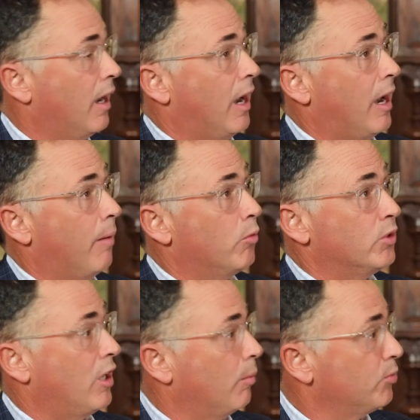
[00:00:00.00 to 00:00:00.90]
um,
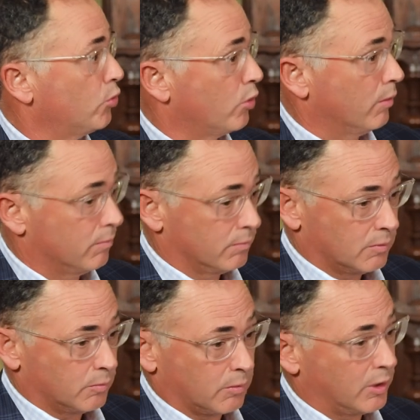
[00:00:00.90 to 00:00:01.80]
which helped sort of
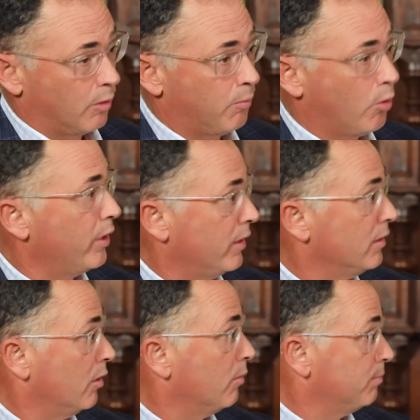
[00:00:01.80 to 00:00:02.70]
you know
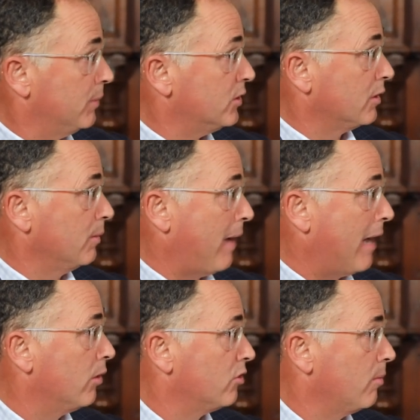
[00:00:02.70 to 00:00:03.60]
buoy, you know basically
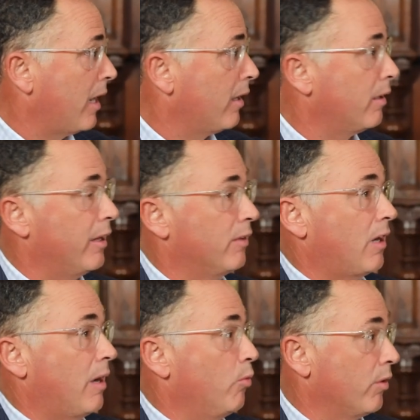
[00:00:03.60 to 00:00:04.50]
balance them out at, at a
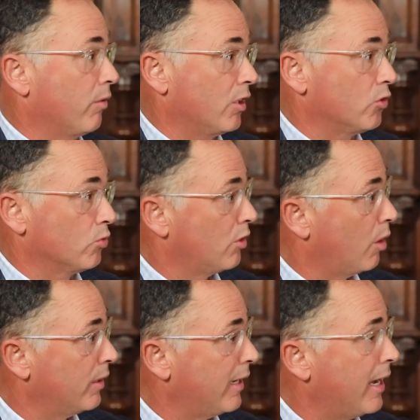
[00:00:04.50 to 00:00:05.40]
time where things were
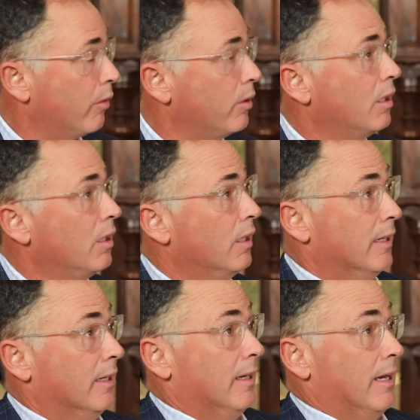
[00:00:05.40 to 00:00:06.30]
slowing down.
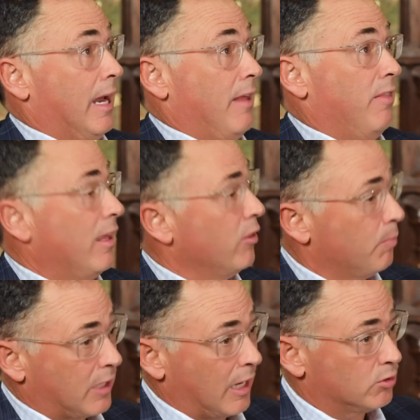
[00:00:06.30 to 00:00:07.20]
And then there
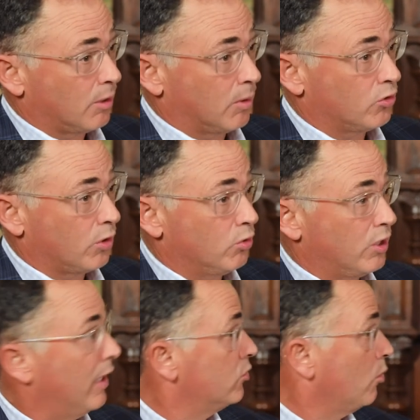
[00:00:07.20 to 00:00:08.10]
became some
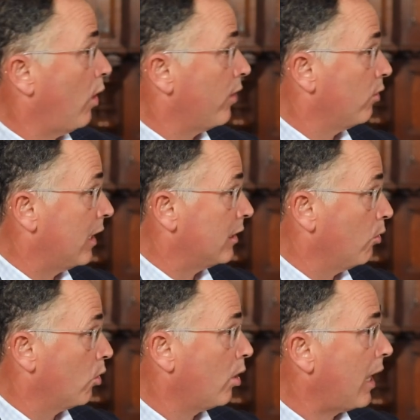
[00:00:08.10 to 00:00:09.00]
uncertainty as to whether or not
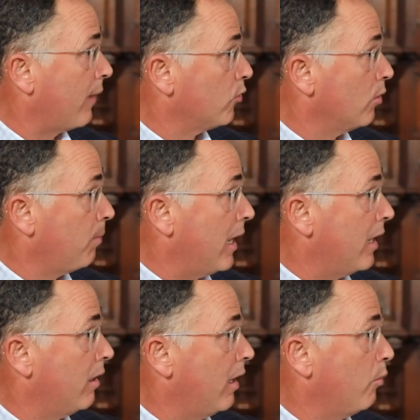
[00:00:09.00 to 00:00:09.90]
they were going to have to
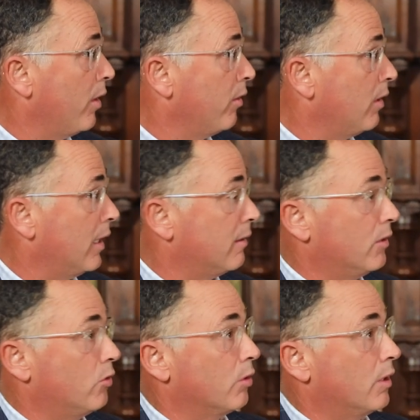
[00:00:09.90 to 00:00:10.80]
repay it and whether or not
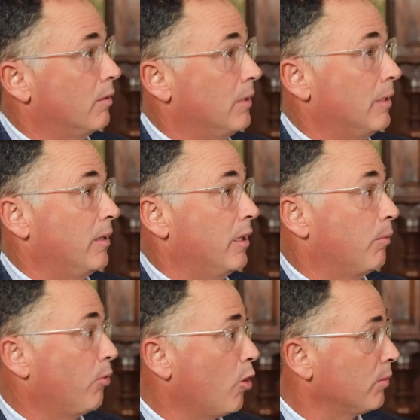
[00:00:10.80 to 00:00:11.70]
they took it maybe
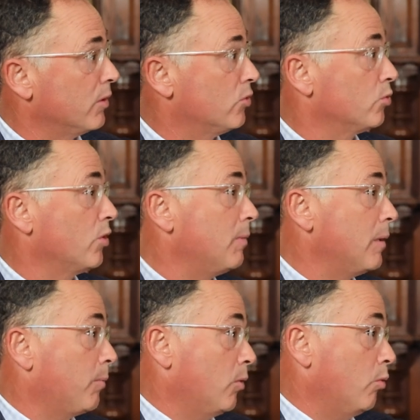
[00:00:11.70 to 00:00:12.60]
inappropriately. So some
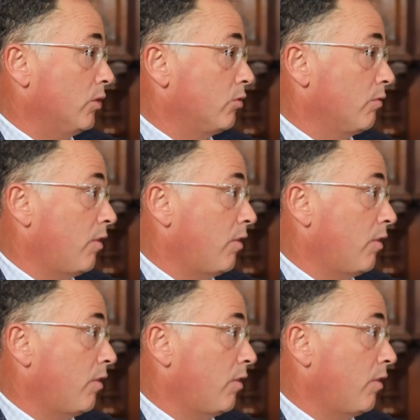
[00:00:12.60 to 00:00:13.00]
people went so